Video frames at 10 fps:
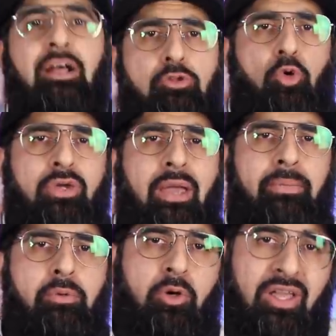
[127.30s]
Now, don't get
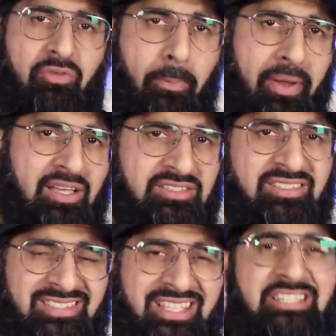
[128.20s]
me wrong, if a
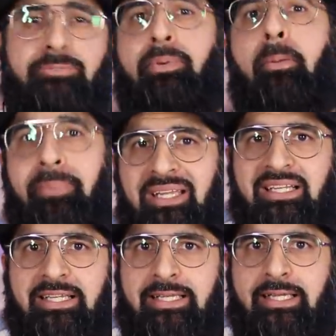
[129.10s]
person sins
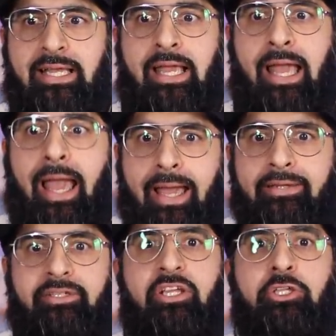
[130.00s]
publicly
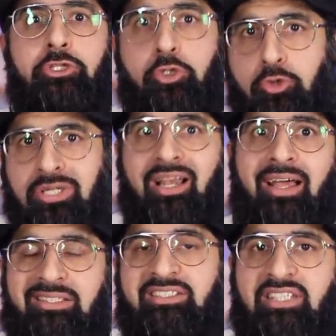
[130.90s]
and
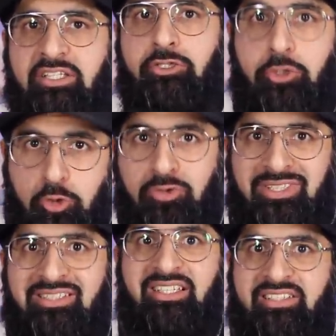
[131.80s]
utilizes and
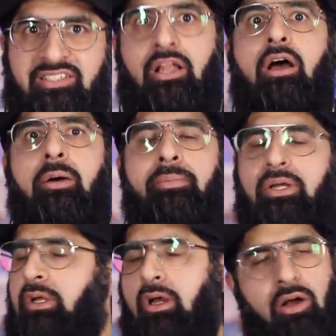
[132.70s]
uses Islam,
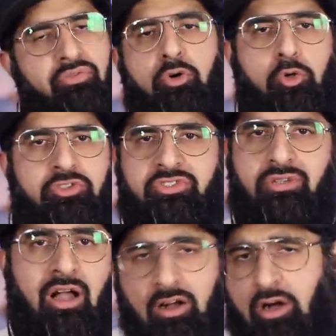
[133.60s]
of
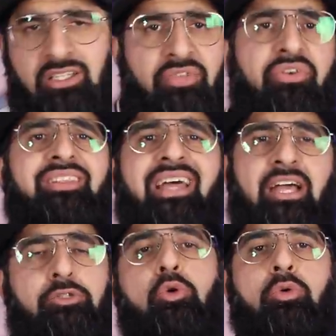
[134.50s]
course, I can't defend
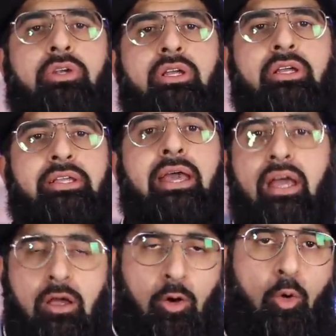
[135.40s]
that at all.
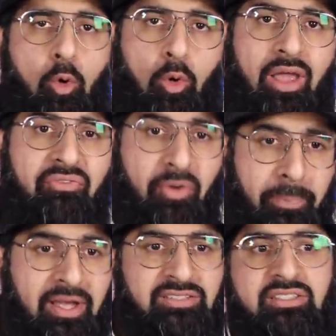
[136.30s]
Yeah? Or if a
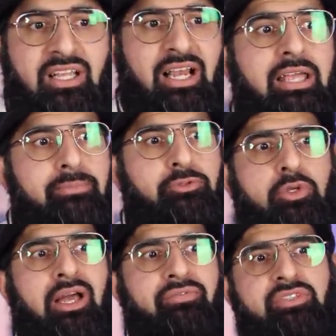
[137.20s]
person claims
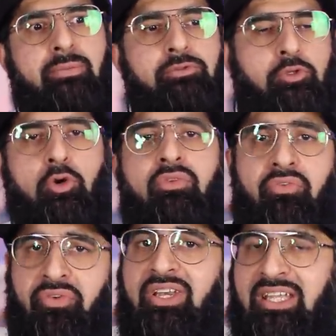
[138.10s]
to have some sort of
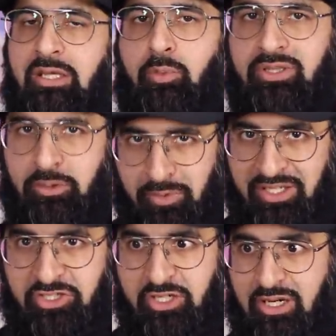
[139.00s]
affinity with the
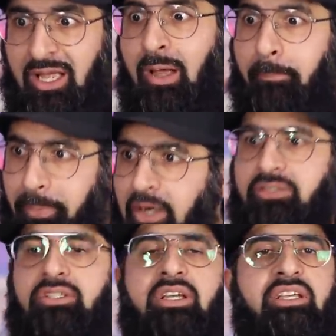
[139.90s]
religion
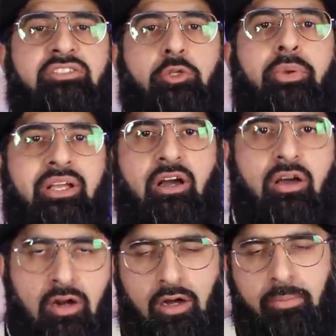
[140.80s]
but is doing
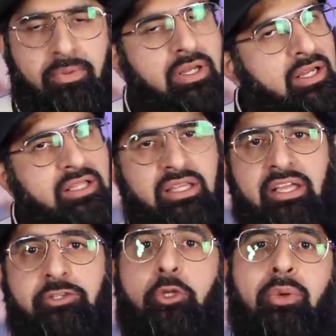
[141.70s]
haram,
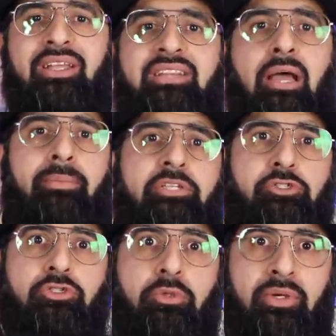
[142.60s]
they're doing
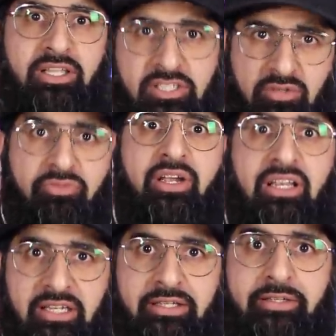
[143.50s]
damage to the religion,
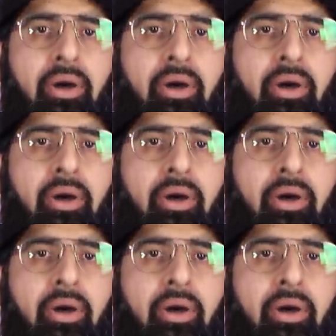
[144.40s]
frankly.